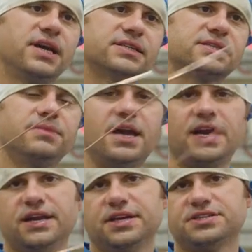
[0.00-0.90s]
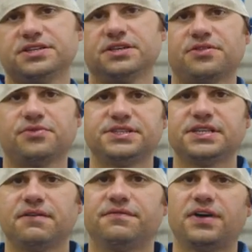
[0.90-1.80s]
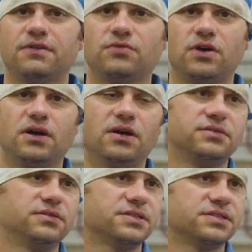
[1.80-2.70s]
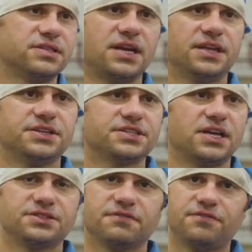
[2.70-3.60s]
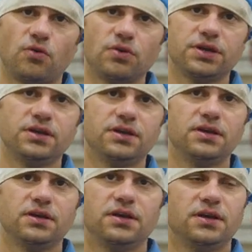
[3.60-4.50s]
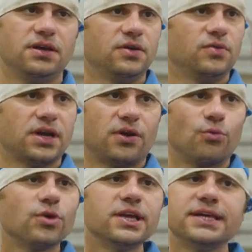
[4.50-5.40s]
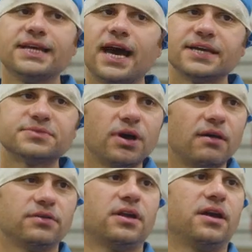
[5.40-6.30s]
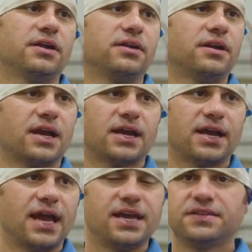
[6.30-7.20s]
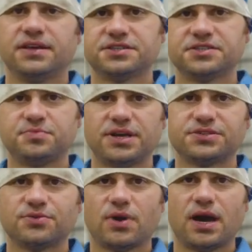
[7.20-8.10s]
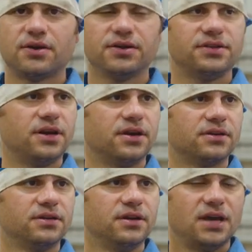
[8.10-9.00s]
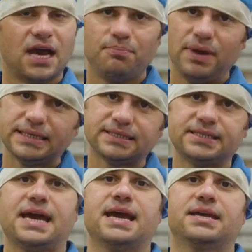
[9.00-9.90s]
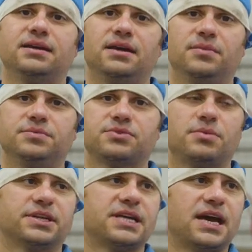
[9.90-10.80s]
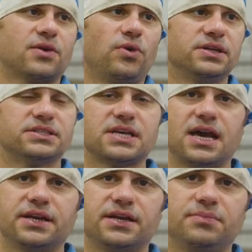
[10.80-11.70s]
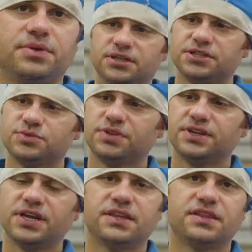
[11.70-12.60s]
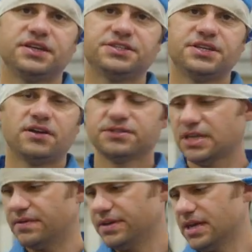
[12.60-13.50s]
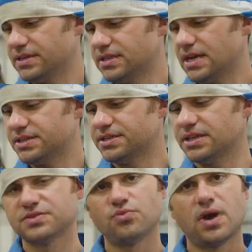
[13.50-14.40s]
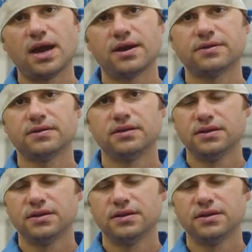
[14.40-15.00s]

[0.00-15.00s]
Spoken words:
got some 8-inch 375 wall. This is 8-inch schedule 40. We got a really nice bevel on it. I got an 1/8-inch spacer wire in there. I'm about to tack it up. So I'm gonna tack one side up just with an 1/8-inch ER70S-6 wire.